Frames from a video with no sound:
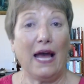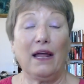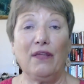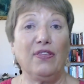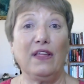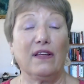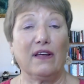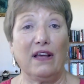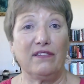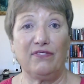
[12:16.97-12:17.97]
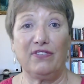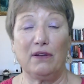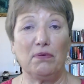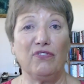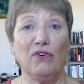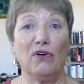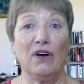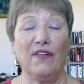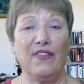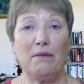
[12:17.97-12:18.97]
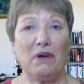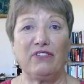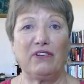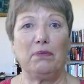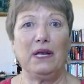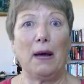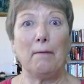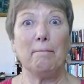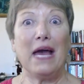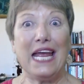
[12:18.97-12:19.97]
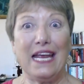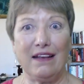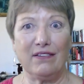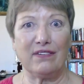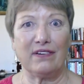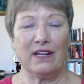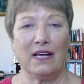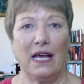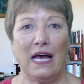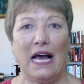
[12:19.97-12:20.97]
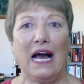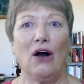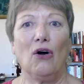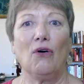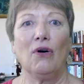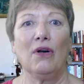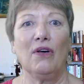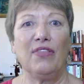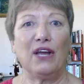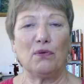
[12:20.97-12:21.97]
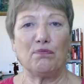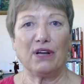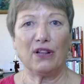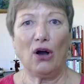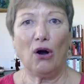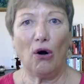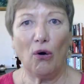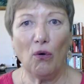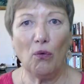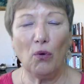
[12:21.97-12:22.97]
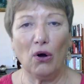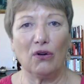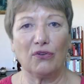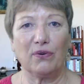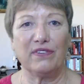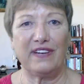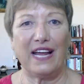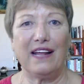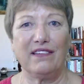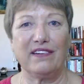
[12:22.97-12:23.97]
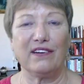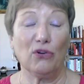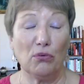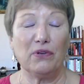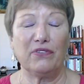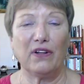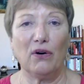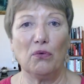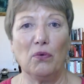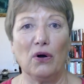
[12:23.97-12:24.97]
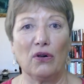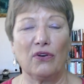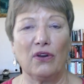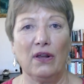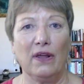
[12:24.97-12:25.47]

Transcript: And I think, as I've said before, they must have been amazed how they could bring the whole world to a standstill, almost the whole world.